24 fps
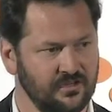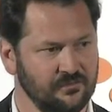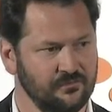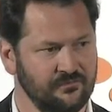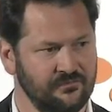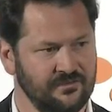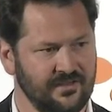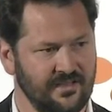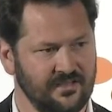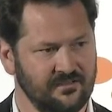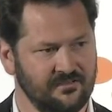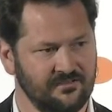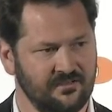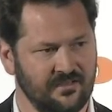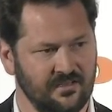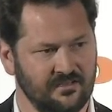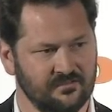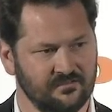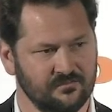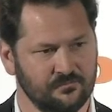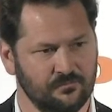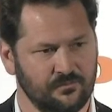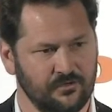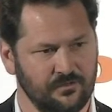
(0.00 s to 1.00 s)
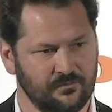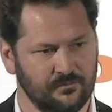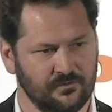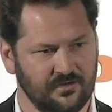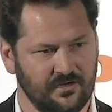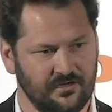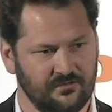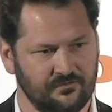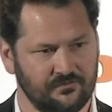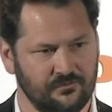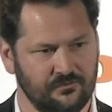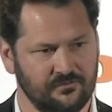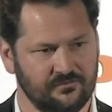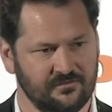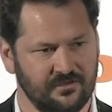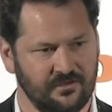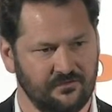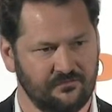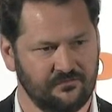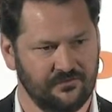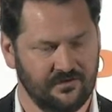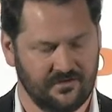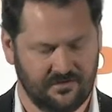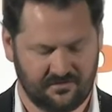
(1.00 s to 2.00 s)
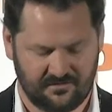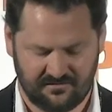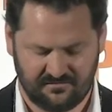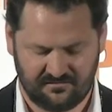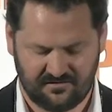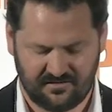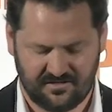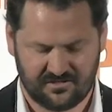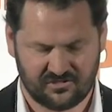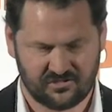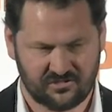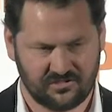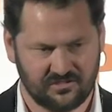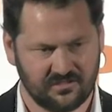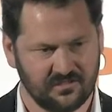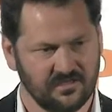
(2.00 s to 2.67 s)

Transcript: We've had 8,000 people go through so far at Kansanshi.